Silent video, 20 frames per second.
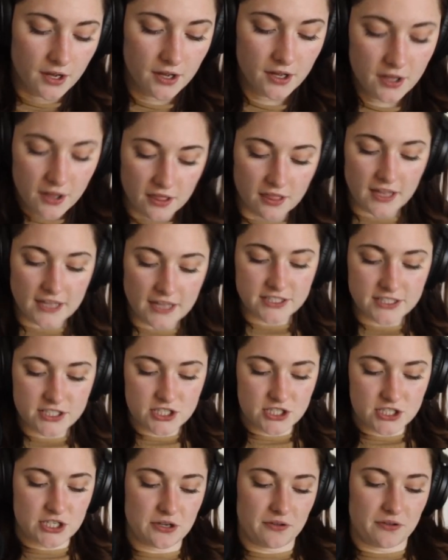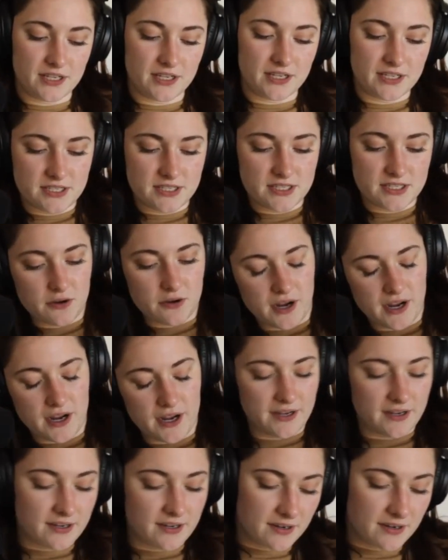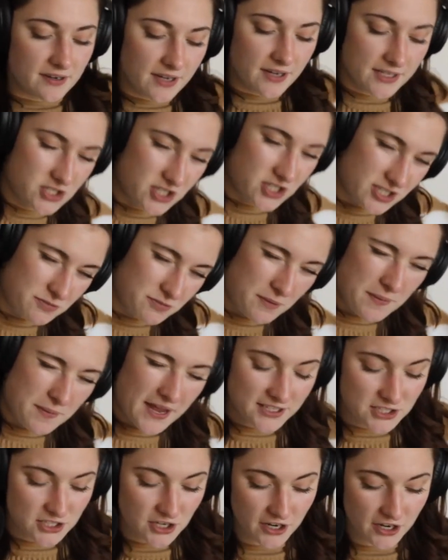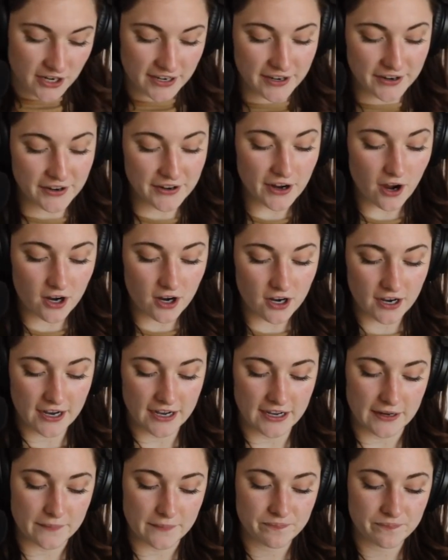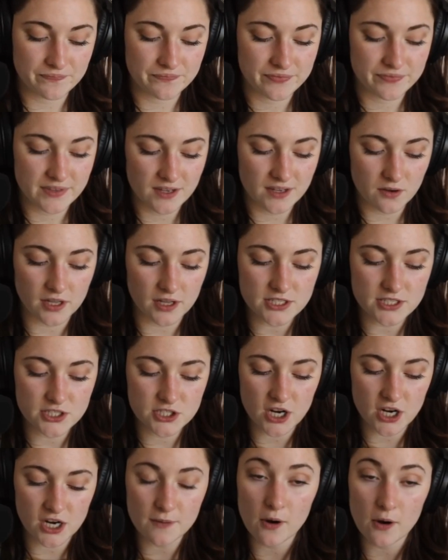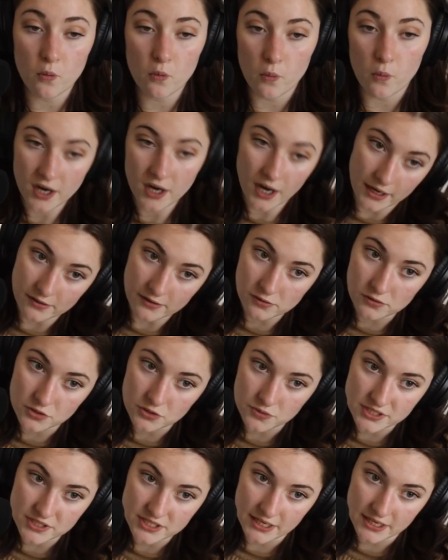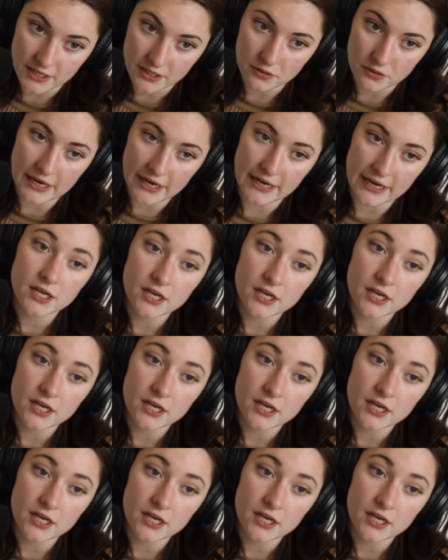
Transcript: let's do this. Okay. Gotta stretch my back. Sorry. Alrighty. Let's talk about what kind of goals we're setting. Okay.